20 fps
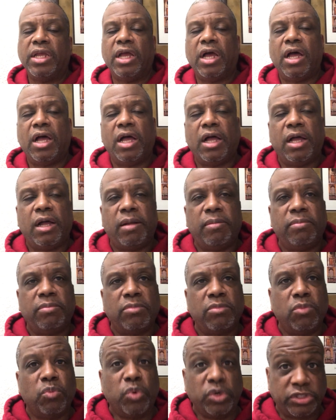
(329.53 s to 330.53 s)

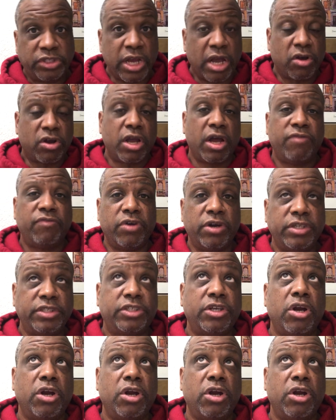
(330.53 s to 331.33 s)
um, which I'll cover in